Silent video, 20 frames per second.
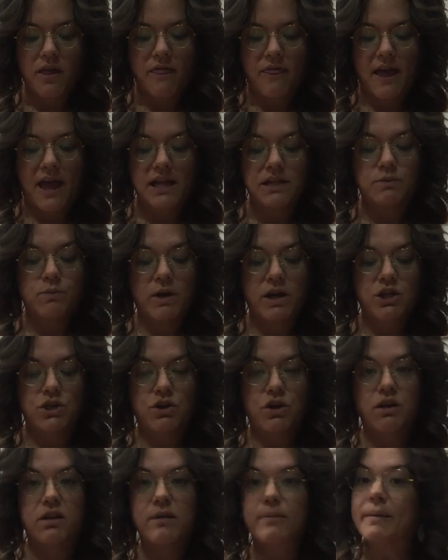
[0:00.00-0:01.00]
That's why
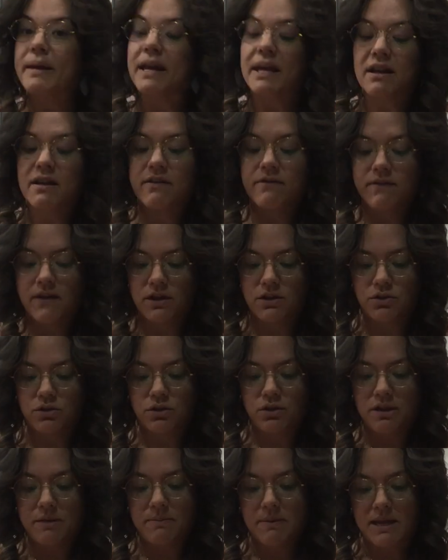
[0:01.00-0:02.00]
Charlemagne
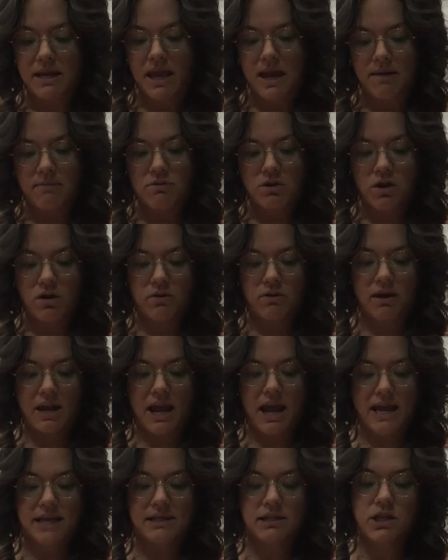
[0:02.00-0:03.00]
eventually became known
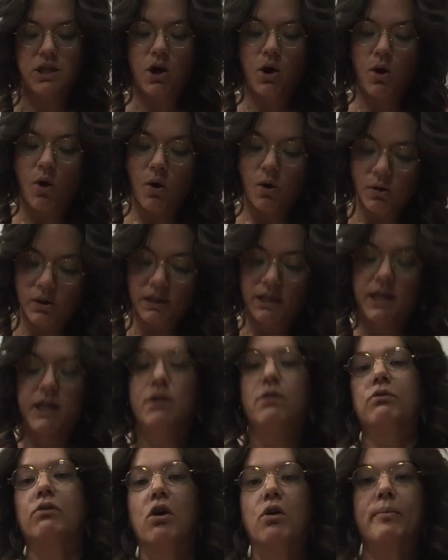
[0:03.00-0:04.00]
as the
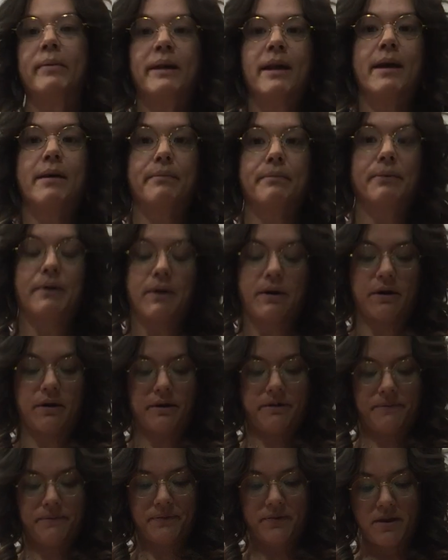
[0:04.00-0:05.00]
Holy Roman Emperor.
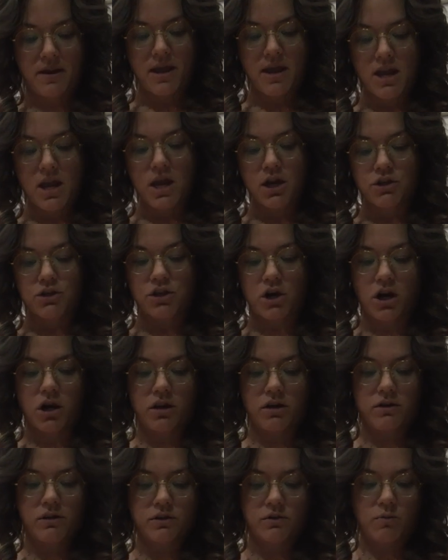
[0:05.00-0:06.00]

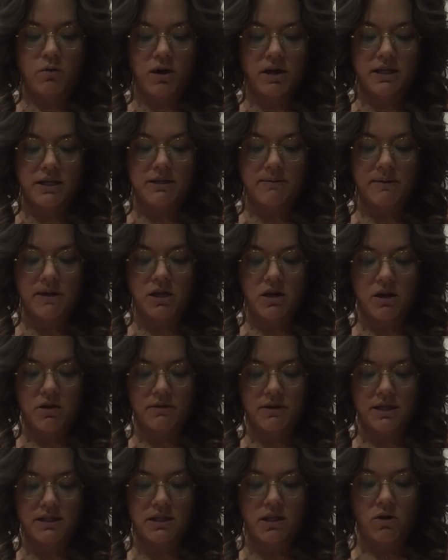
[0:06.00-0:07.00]
Charles wanted to be
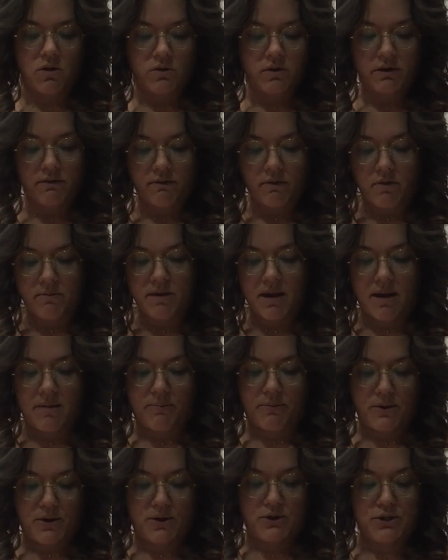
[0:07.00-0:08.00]
known as the Holy Roman
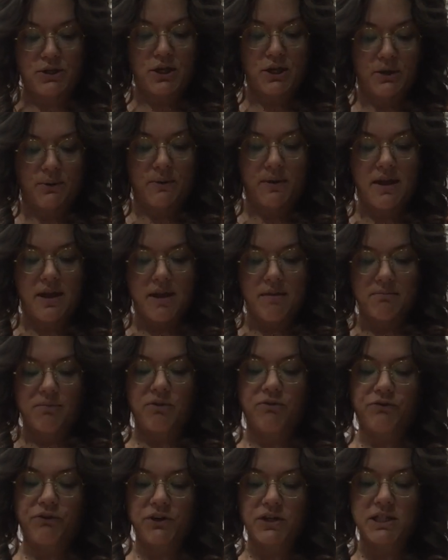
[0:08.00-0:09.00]
Emperor too,
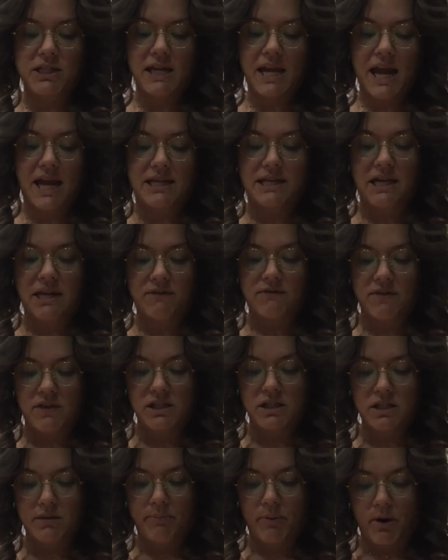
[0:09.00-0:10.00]
but first he had to
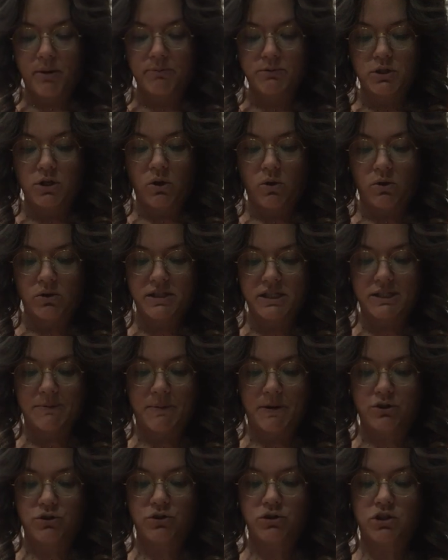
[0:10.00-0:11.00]
convince the Pope to hold a
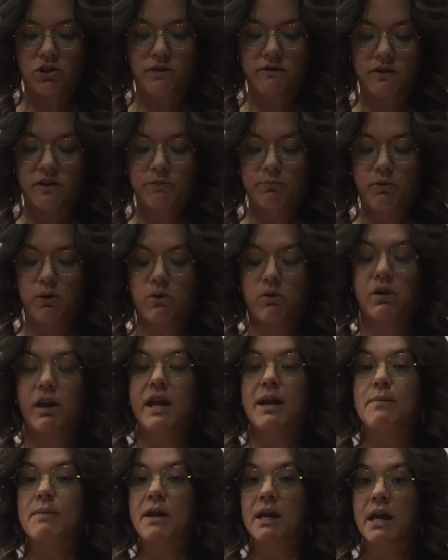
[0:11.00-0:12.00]
special service
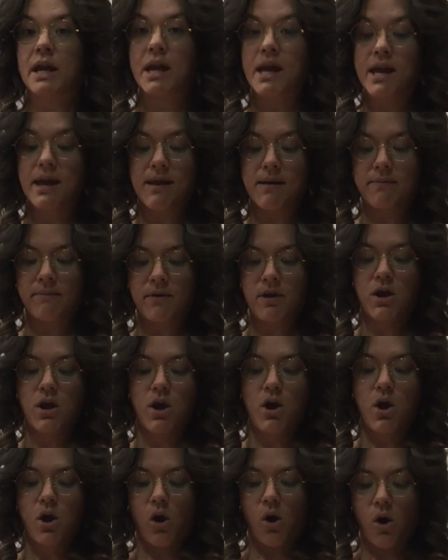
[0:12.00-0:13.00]
proclaiming him
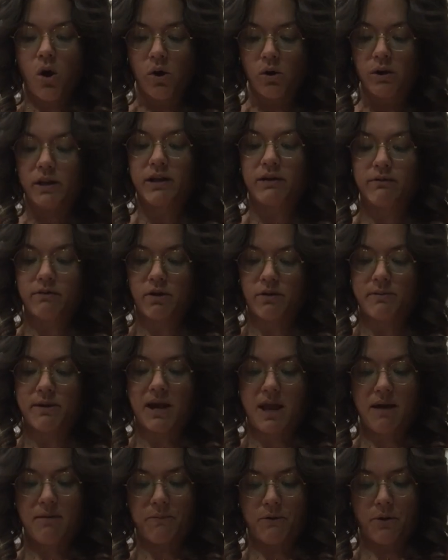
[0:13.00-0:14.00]
Holy Roman
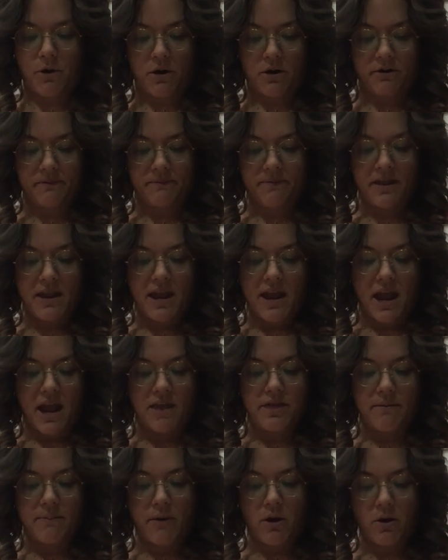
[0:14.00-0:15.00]
Emperor.
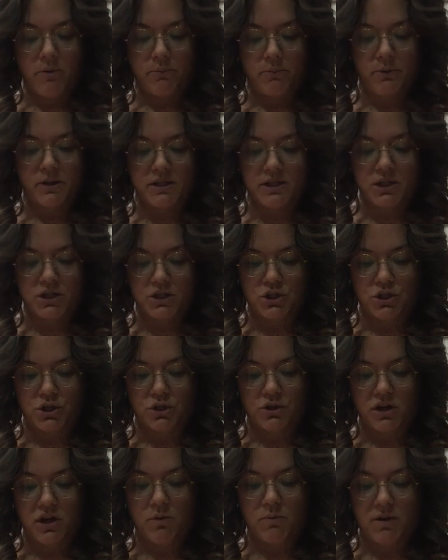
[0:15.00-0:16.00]
And the Pope wasn't
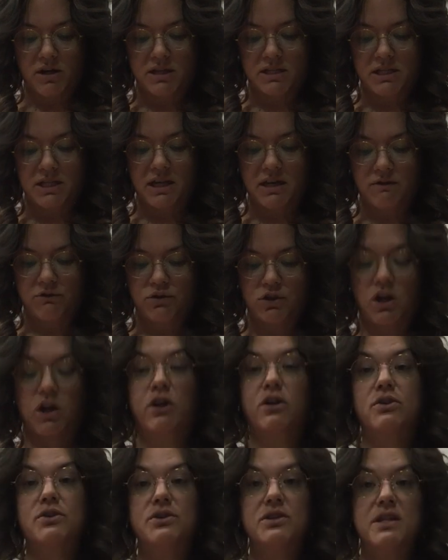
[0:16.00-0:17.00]
sure he wanted to give
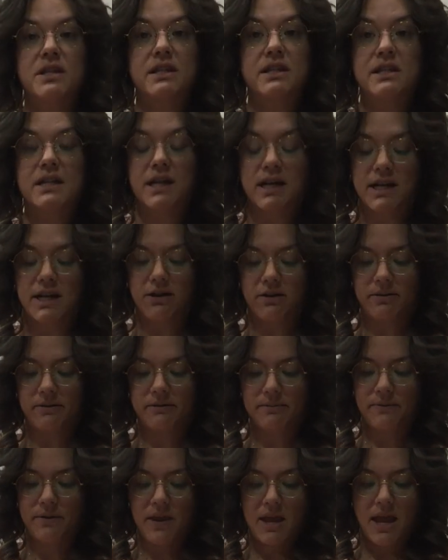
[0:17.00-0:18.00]
Charles this title
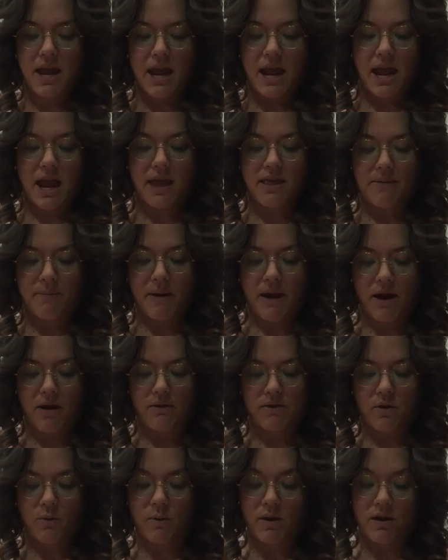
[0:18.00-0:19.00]
and the
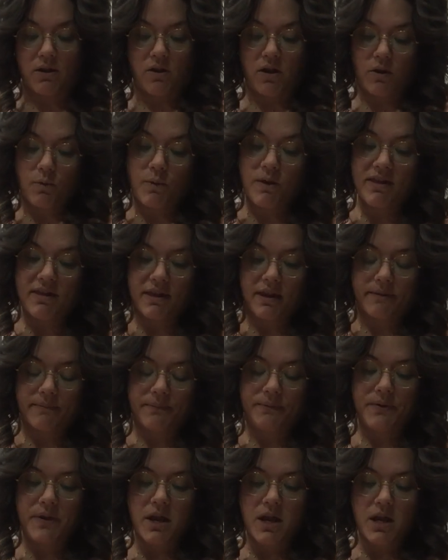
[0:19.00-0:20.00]
power that went along with it.
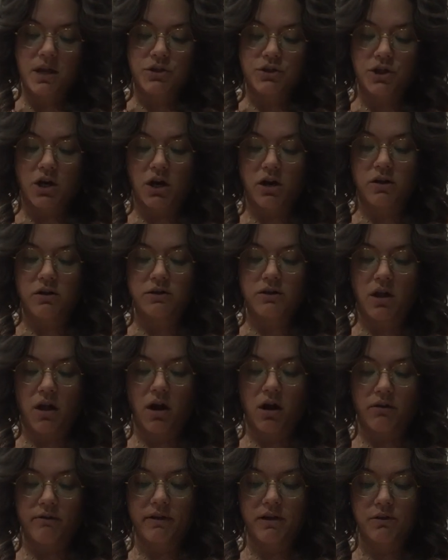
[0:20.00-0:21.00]
Charles
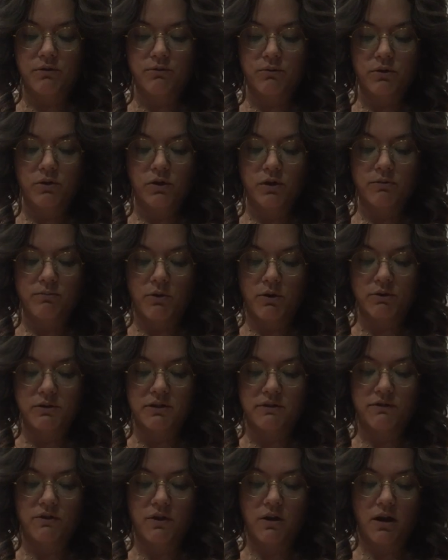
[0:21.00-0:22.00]
already ruled most
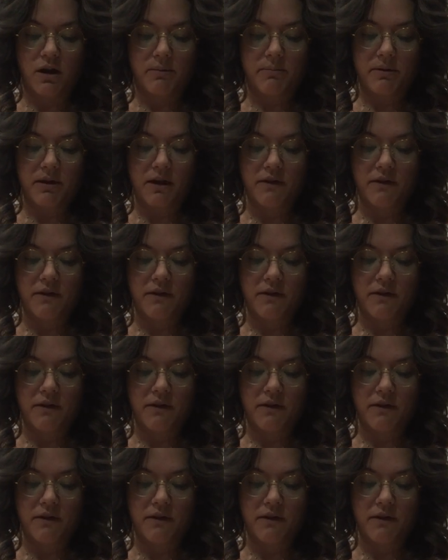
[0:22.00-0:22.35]
of Europe.